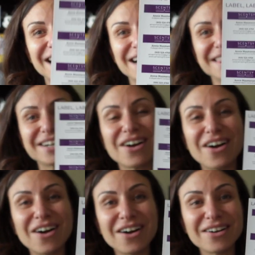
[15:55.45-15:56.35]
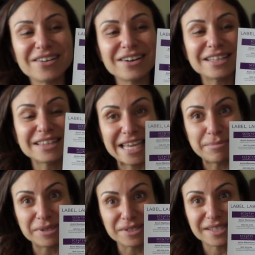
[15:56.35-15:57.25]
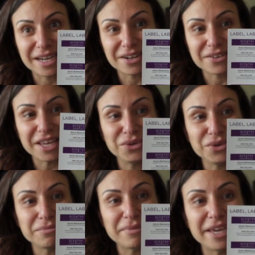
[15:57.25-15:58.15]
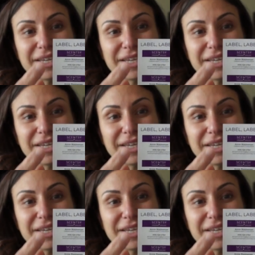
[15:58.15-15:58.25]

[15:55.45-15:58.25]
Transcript: there are labels there that you can make.